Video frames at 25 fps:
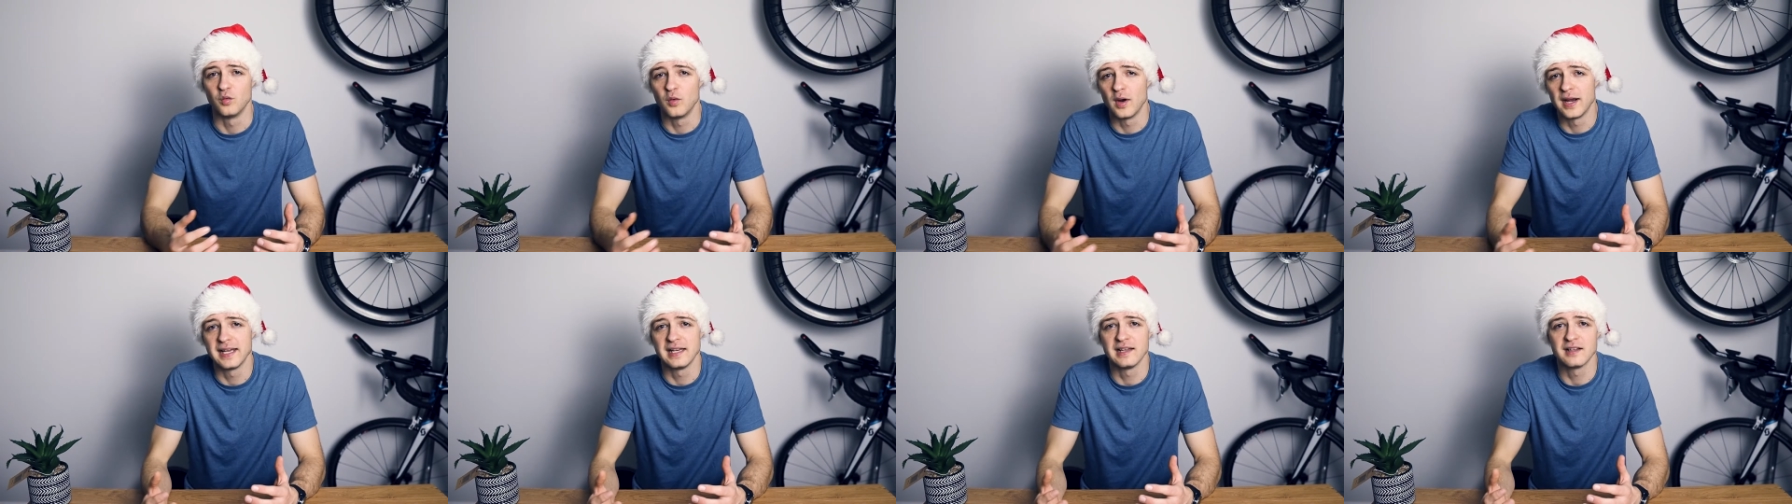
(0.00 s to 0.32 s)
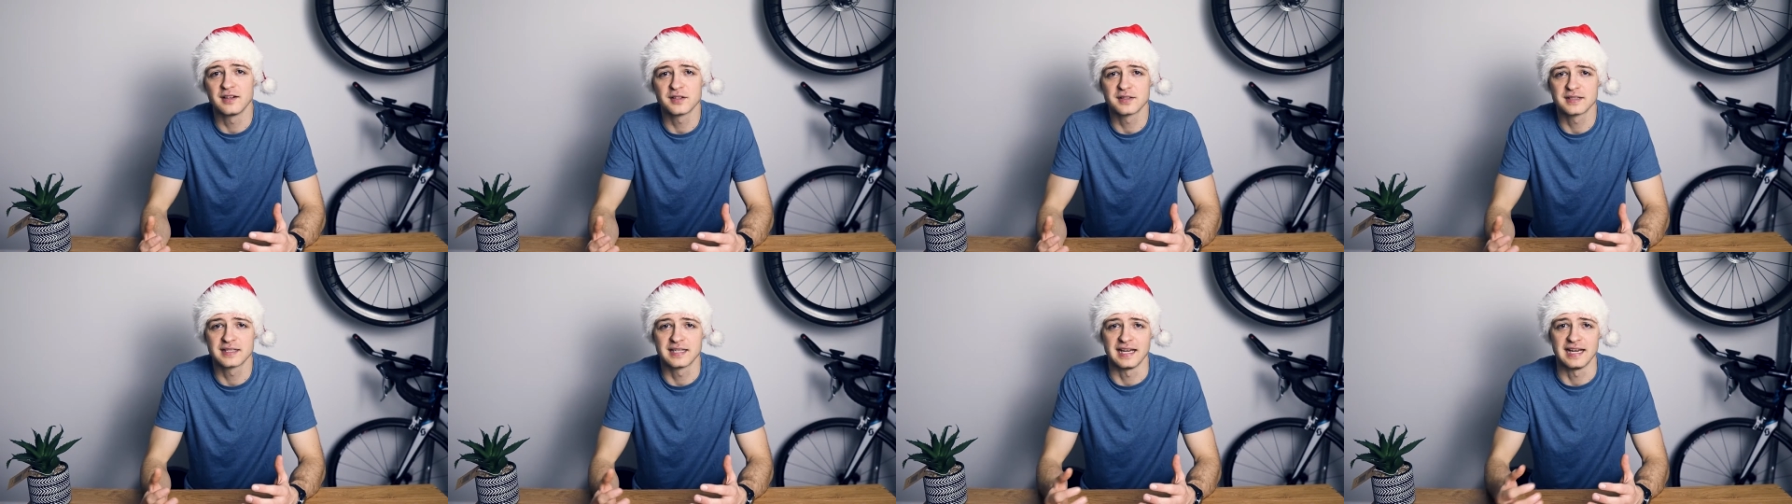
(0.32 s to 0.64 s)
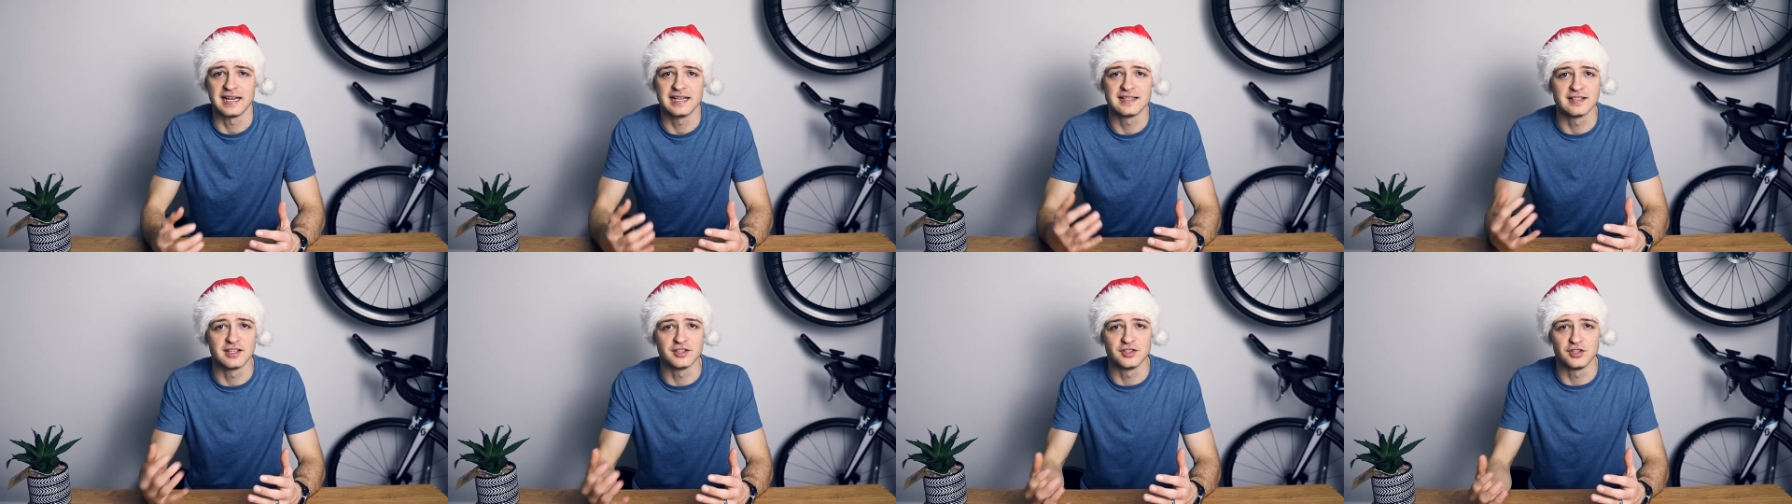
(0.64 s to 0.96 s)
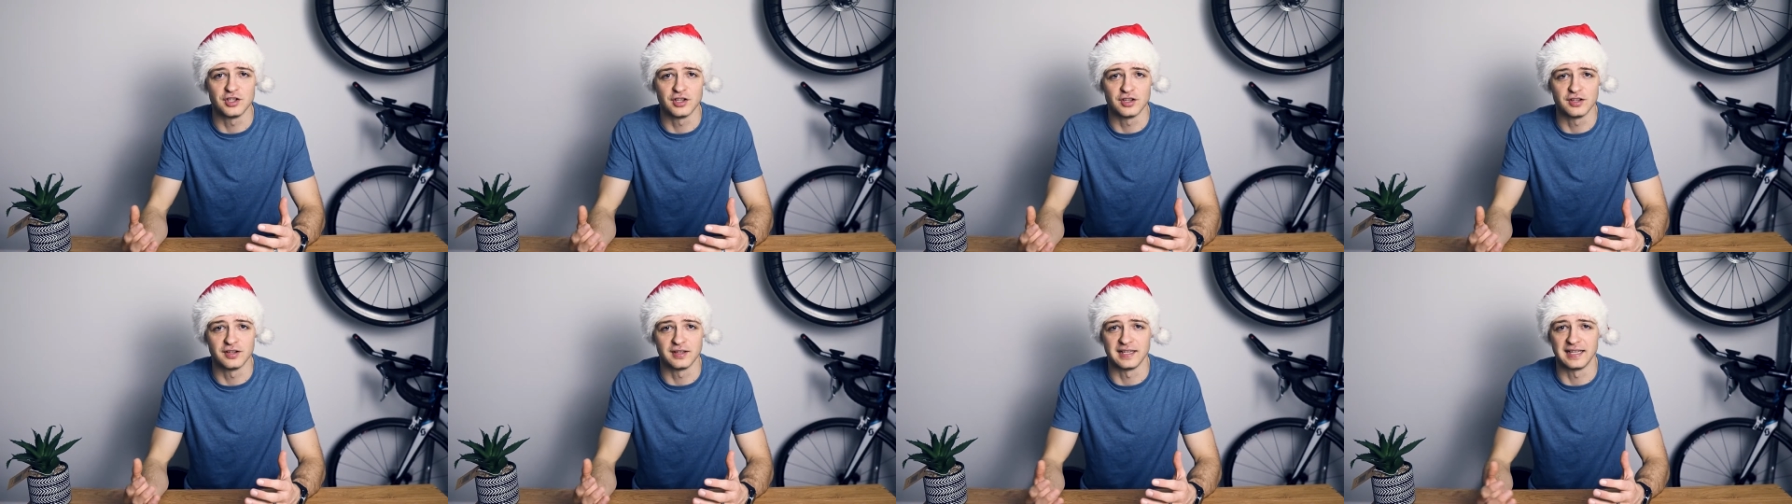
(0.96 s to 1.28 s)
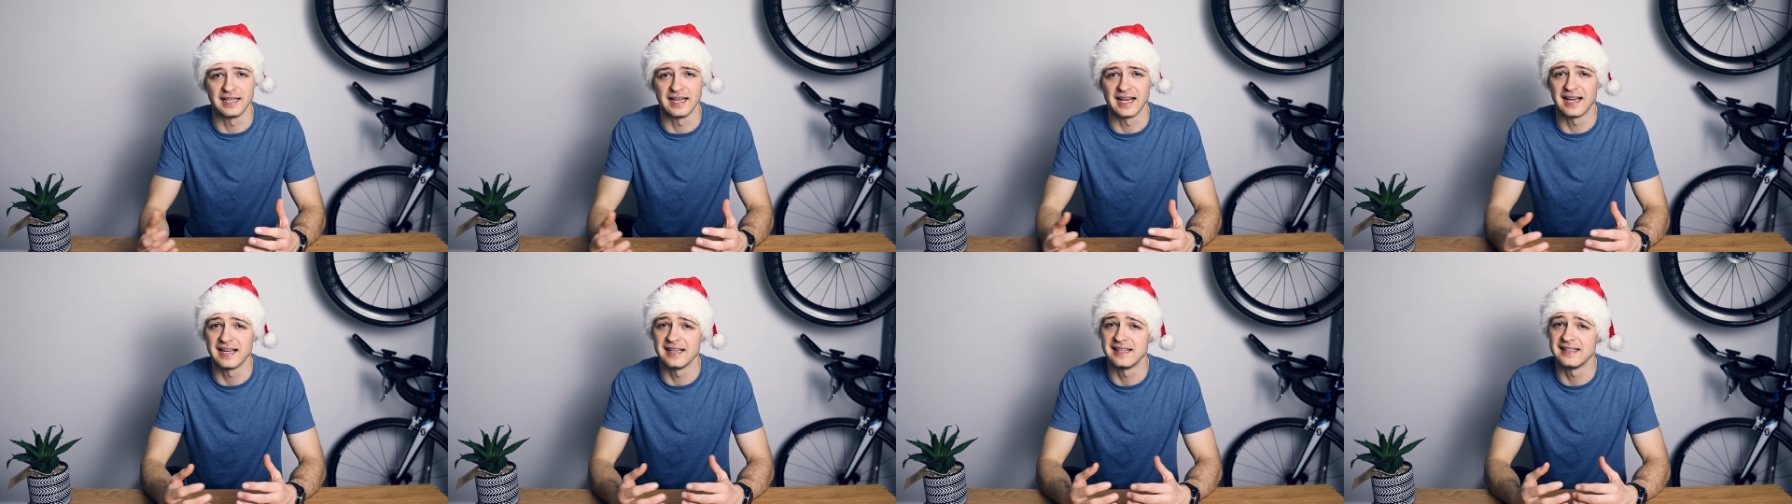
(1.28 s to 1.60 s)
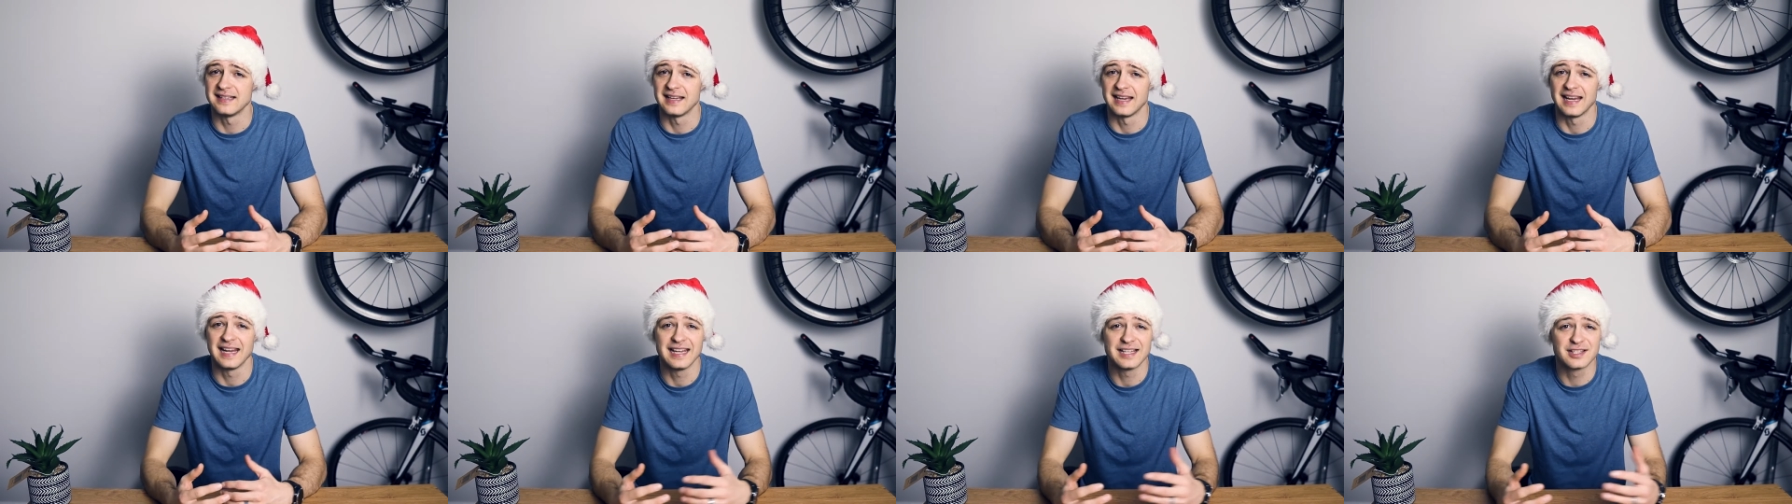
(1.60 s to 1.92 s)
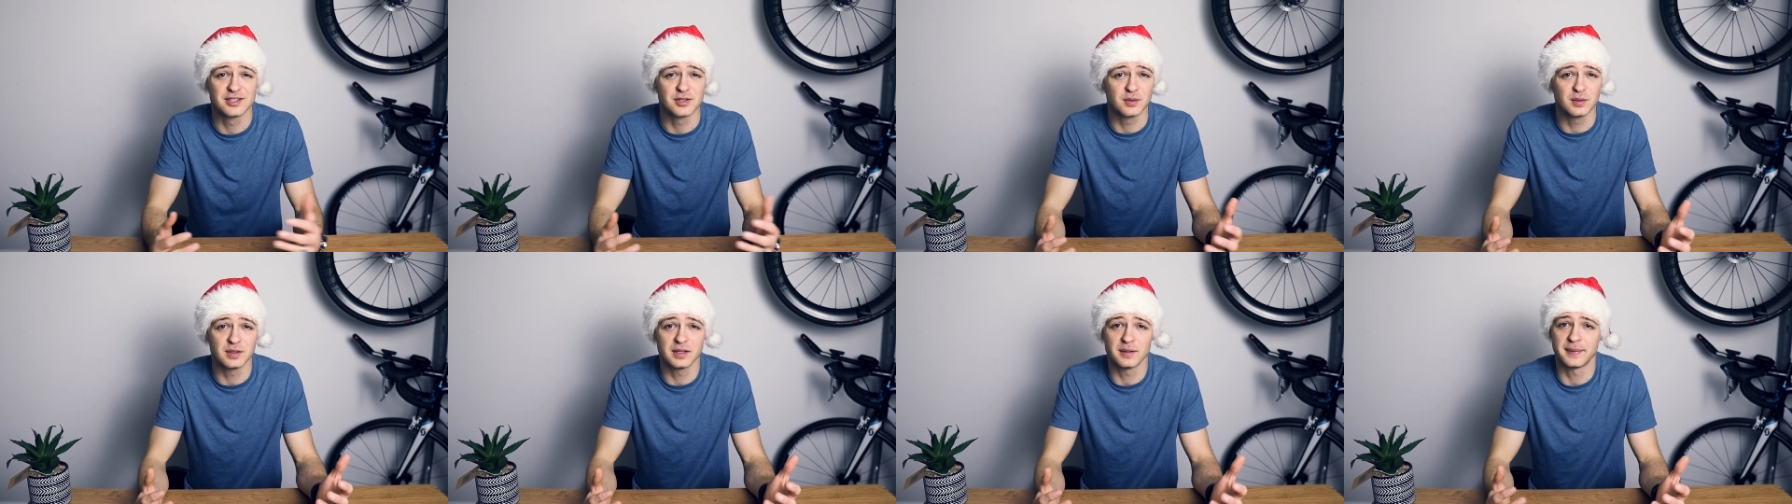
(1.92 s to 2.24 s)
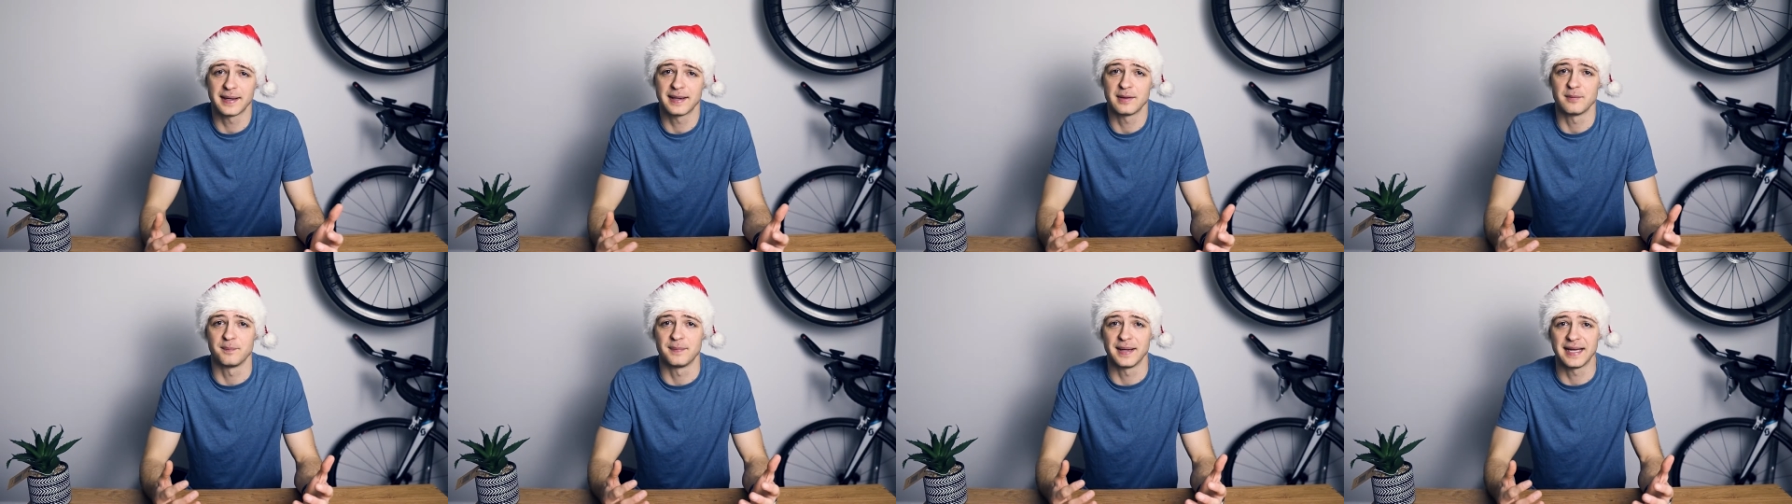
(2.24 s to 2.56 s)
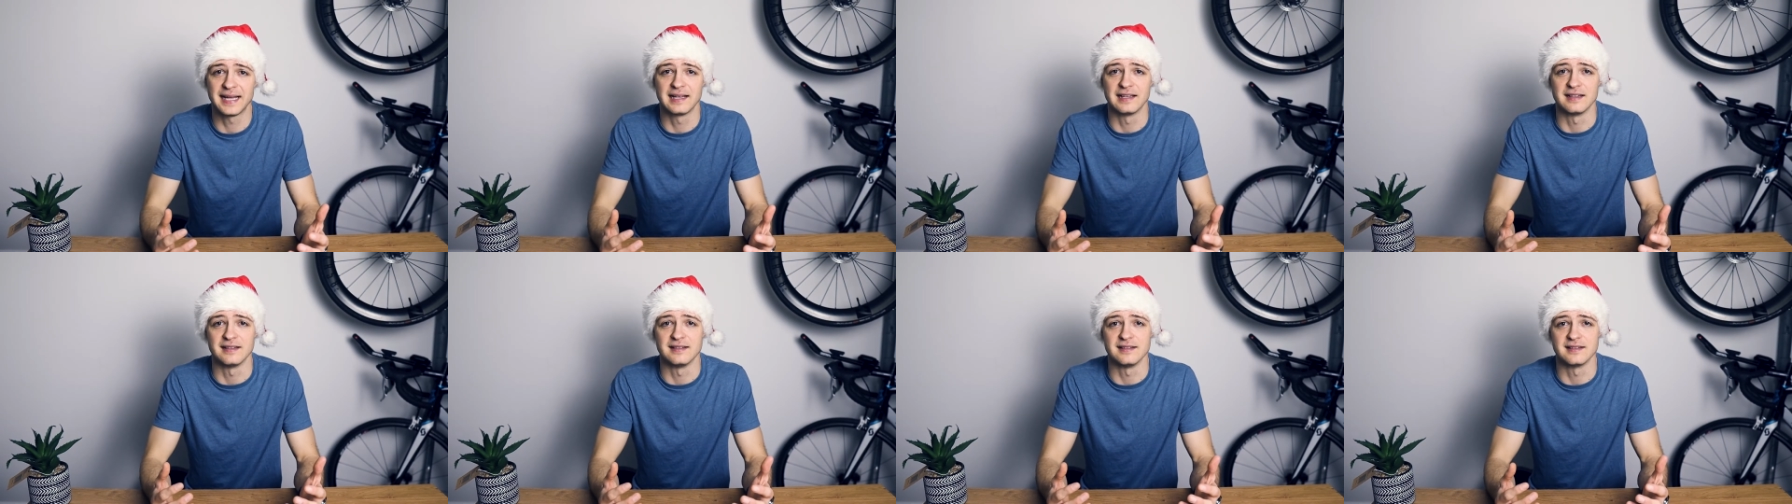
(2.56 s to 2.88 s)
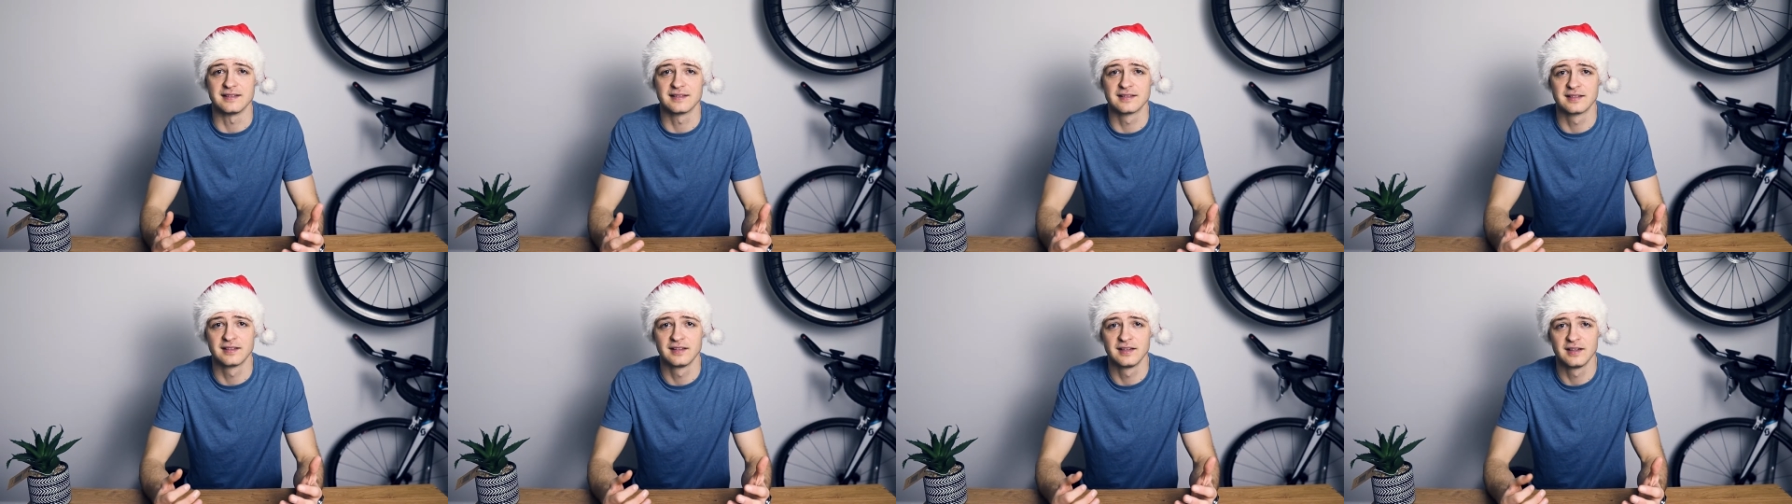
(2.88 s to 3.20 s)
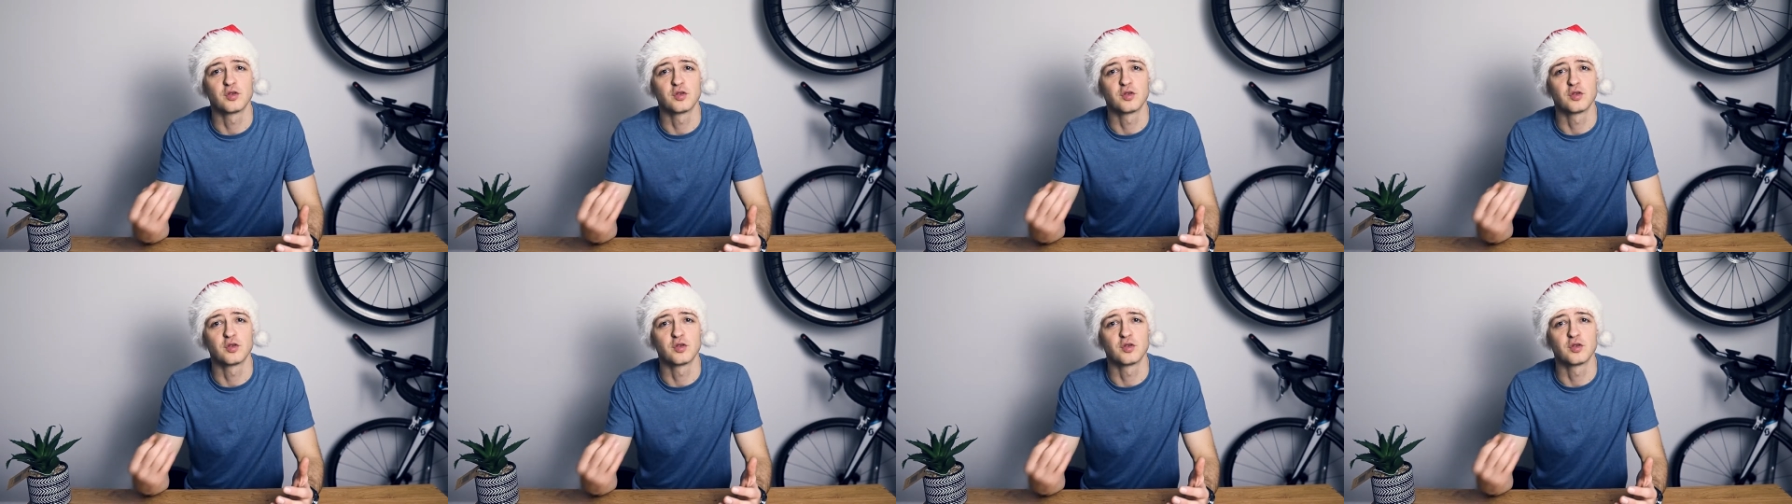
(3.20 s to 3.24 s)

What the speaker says: Weight loss is a journey and it's all about balance.